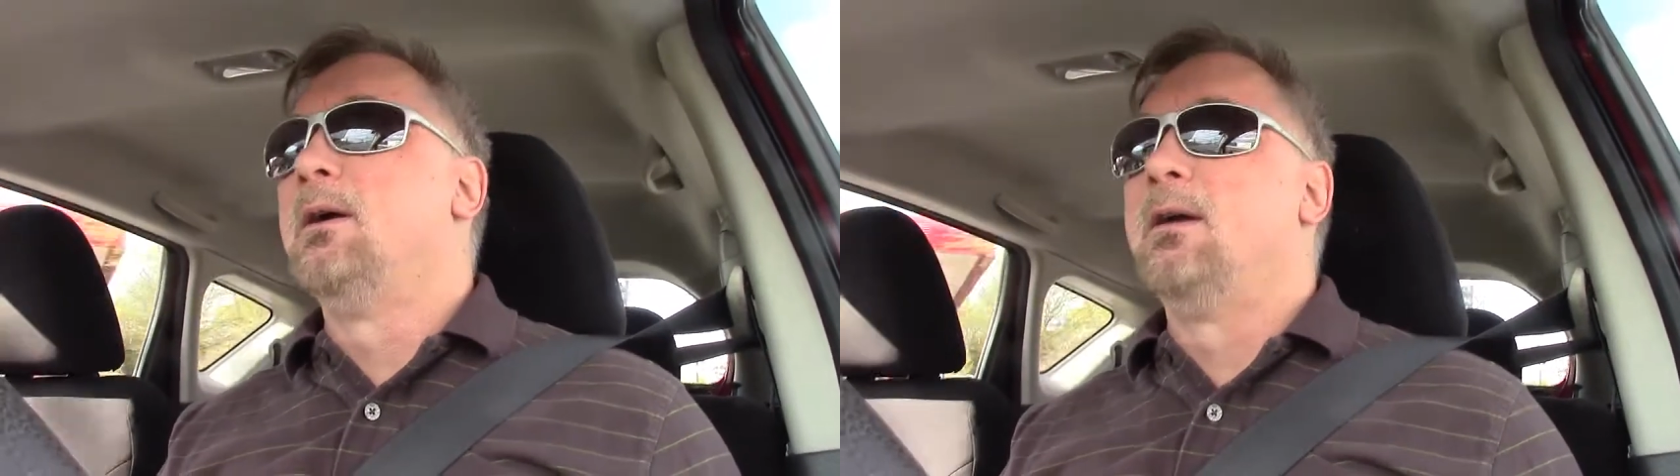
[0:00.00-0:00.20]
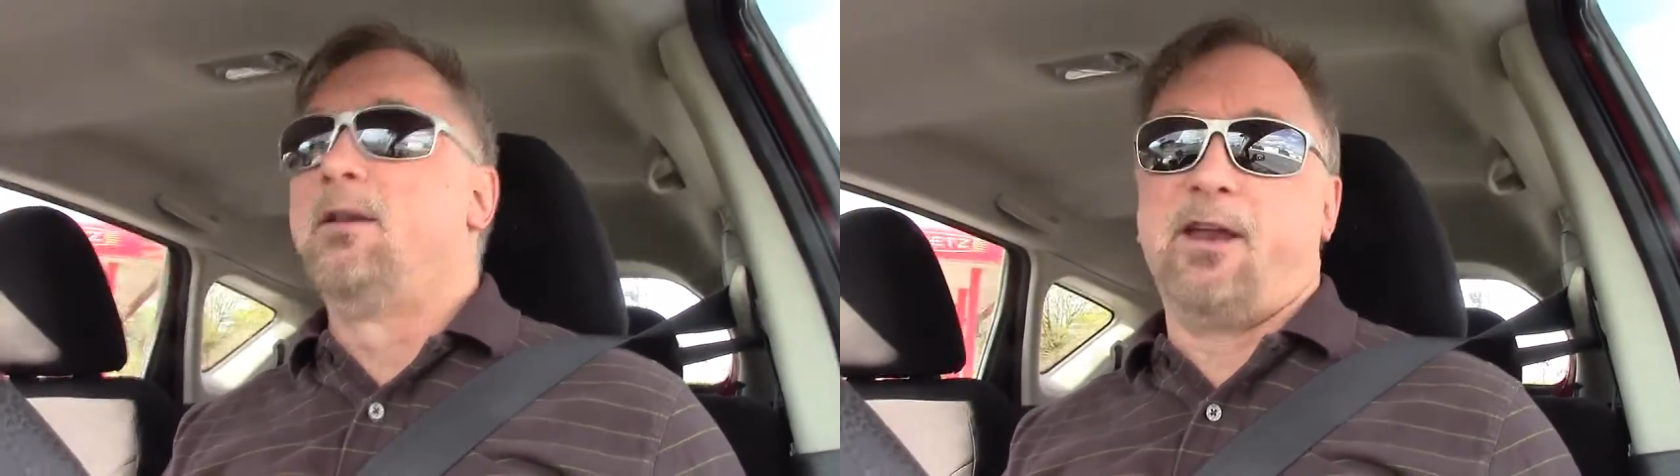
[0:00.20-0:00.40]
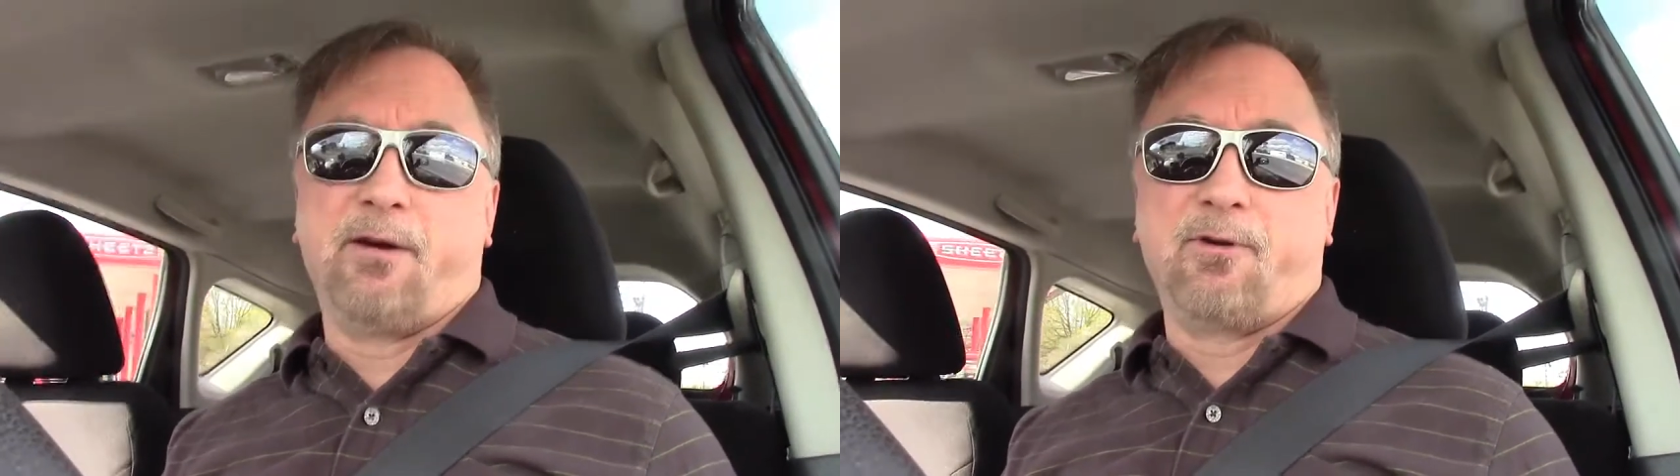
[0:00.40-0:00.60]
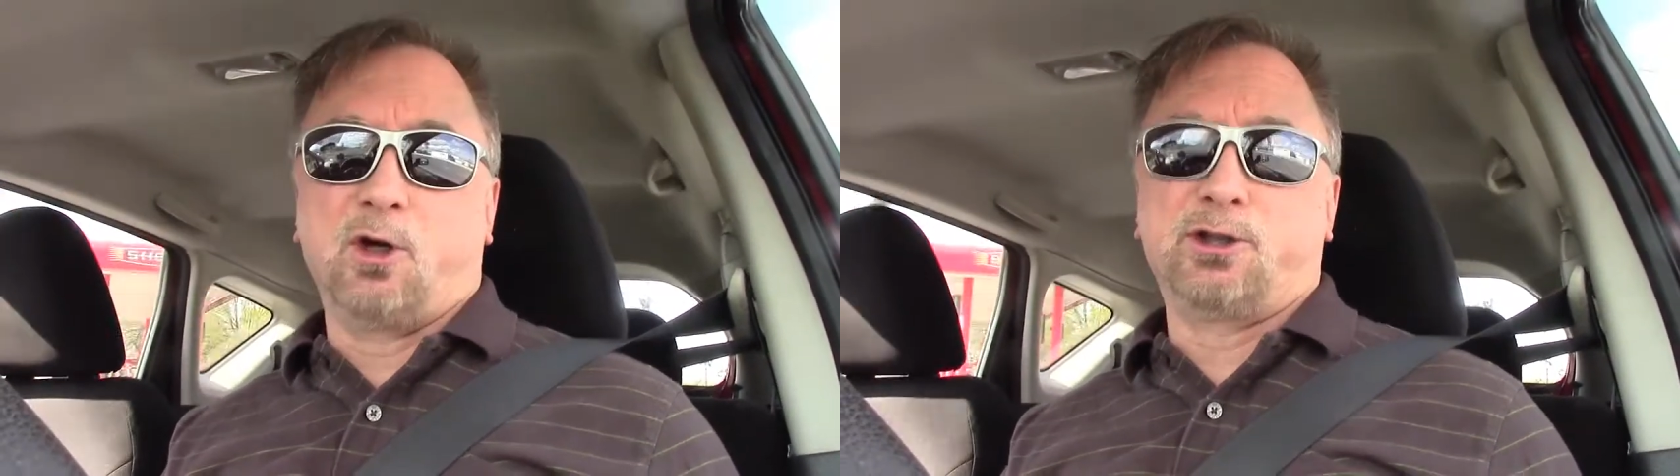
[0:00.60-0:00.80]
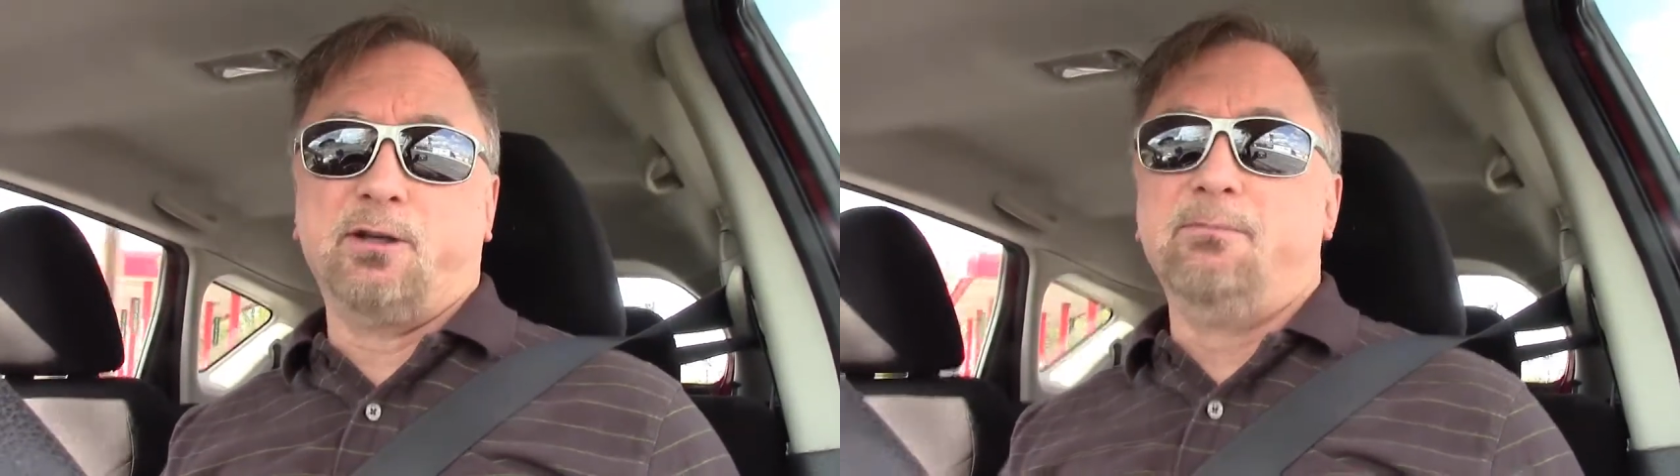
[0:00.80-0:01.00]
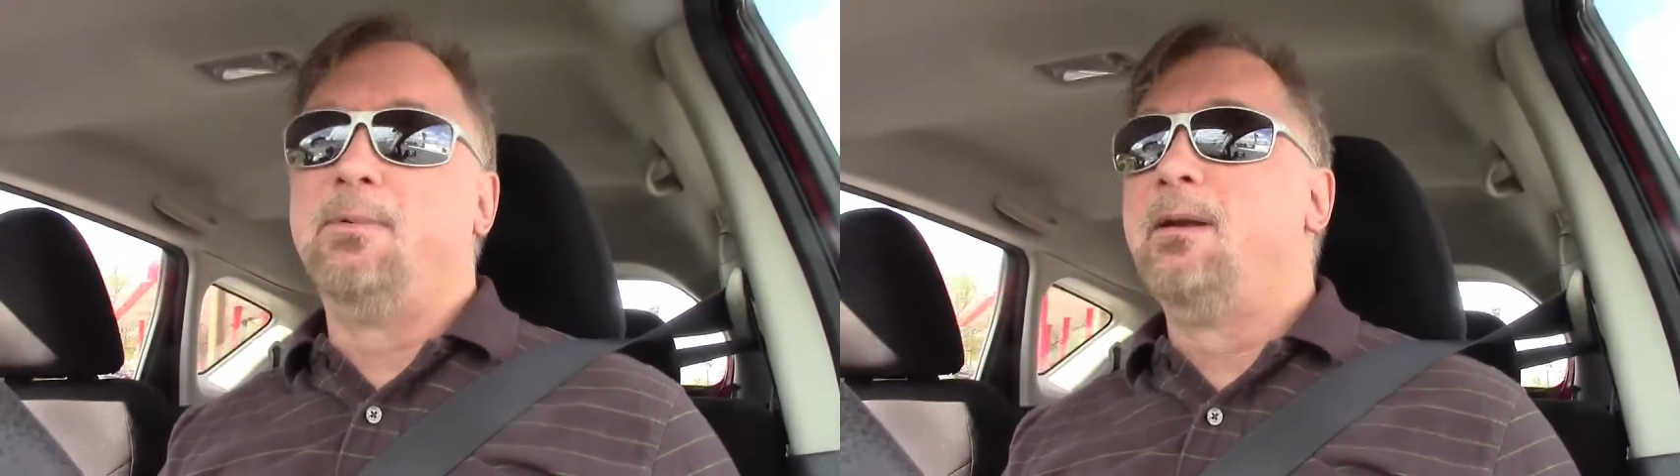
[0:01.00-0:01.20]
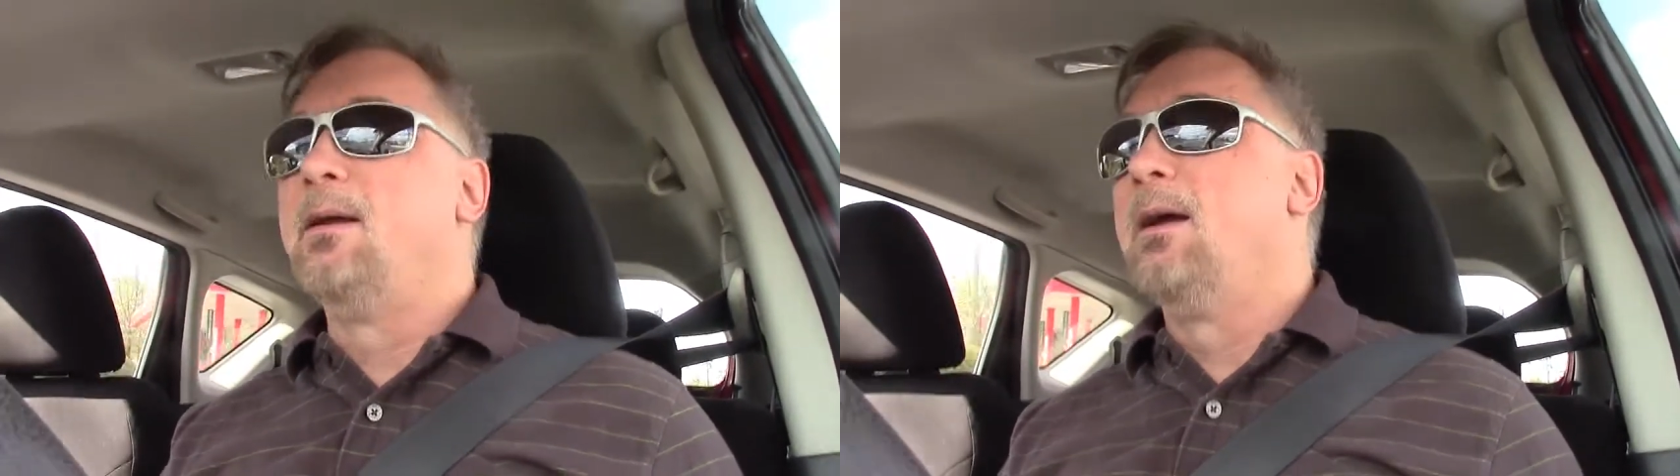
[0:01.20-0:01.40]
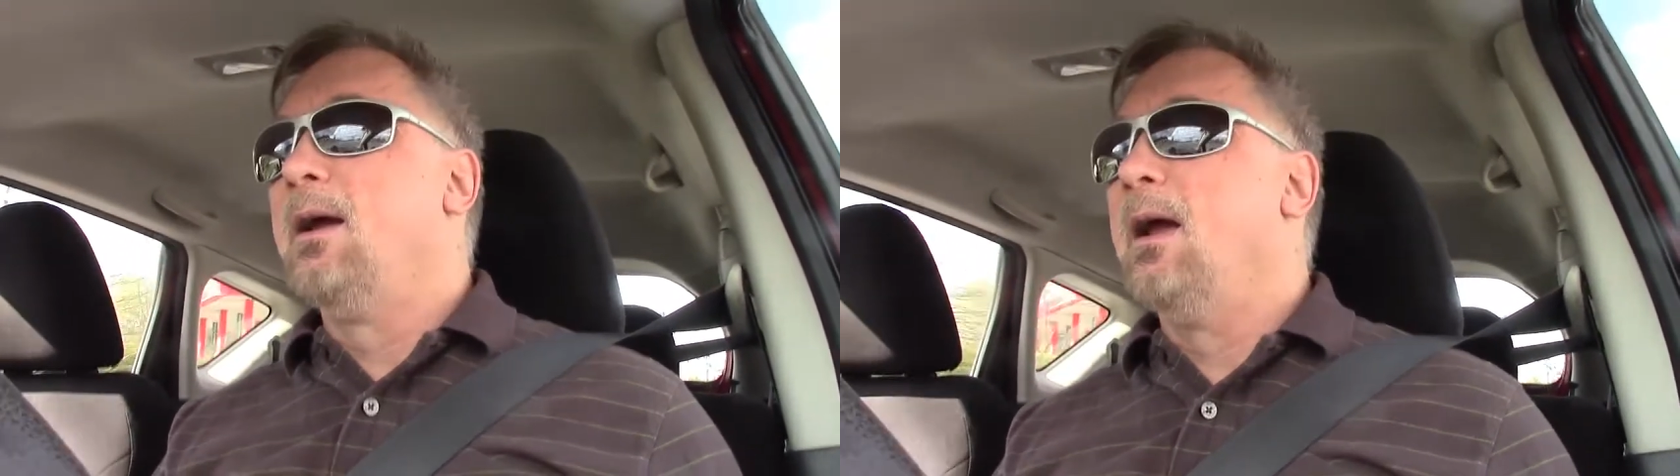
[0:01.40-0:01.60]
their version.
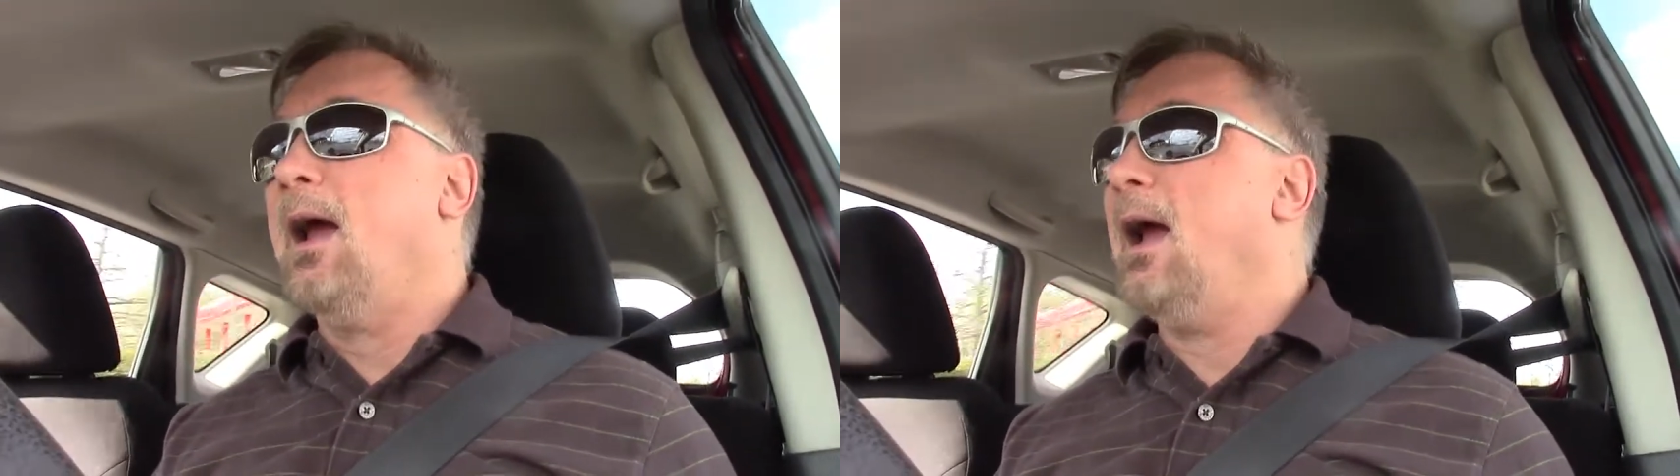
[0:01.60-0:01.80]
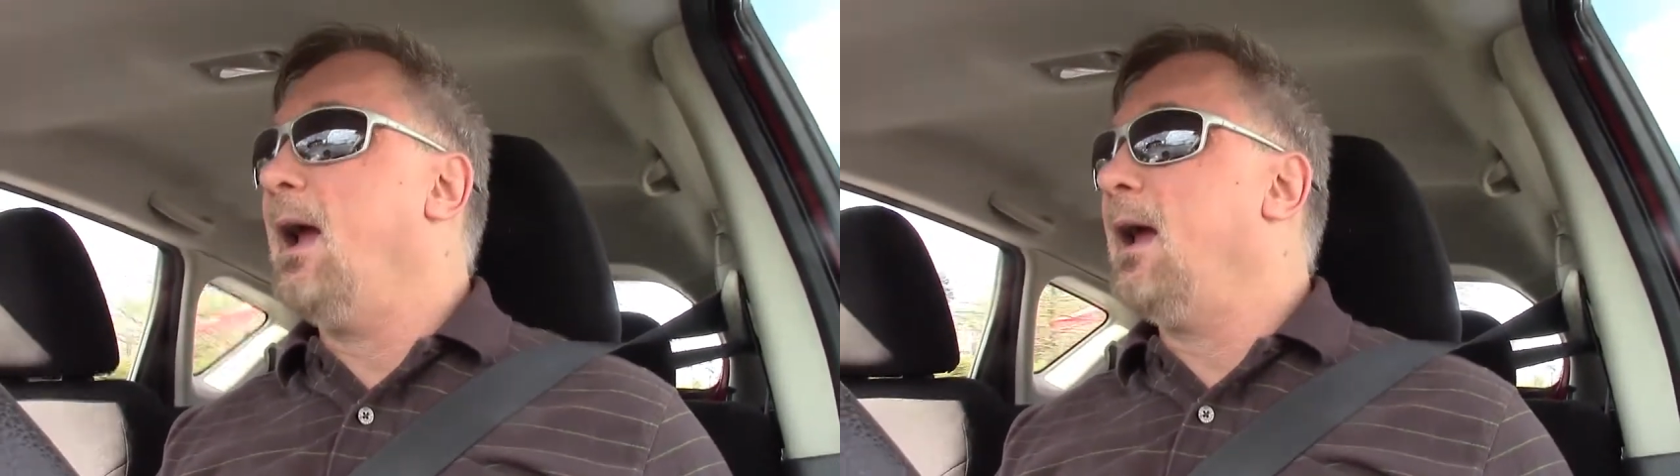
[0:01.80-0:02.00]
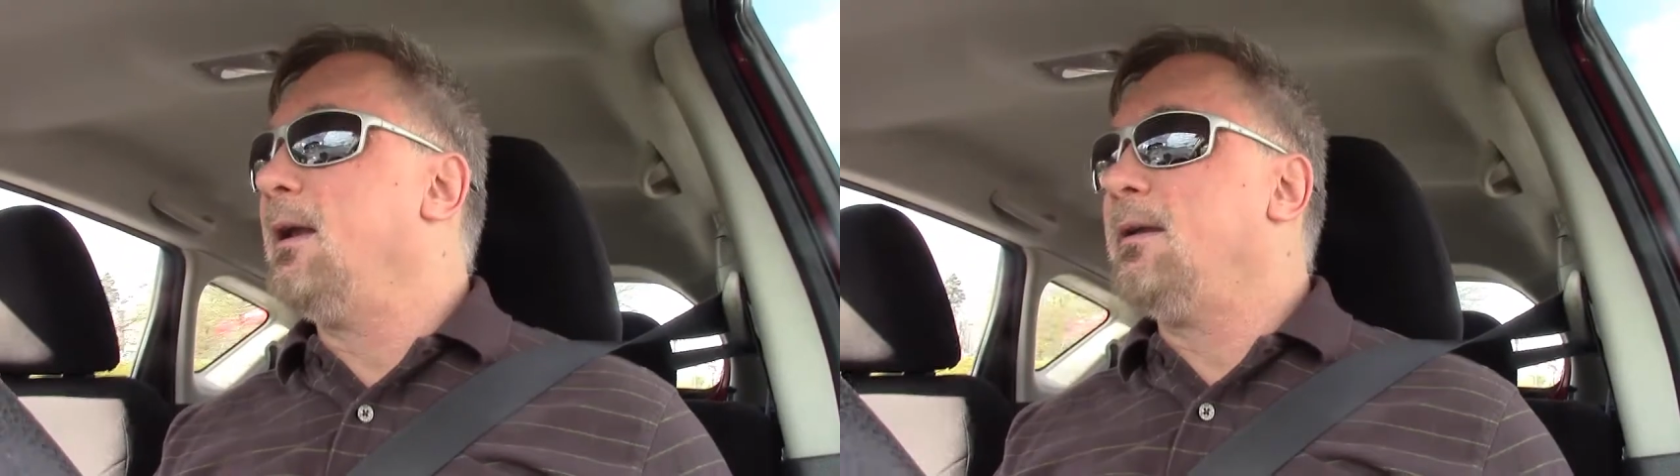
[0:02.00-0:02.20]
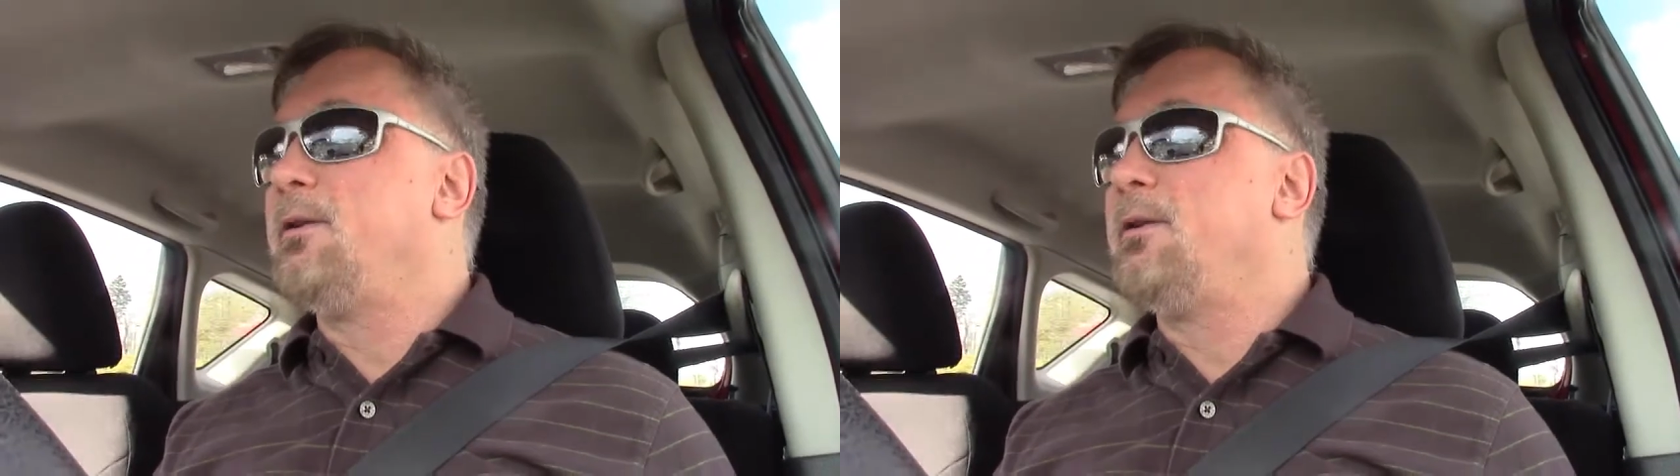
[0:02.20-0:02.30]
And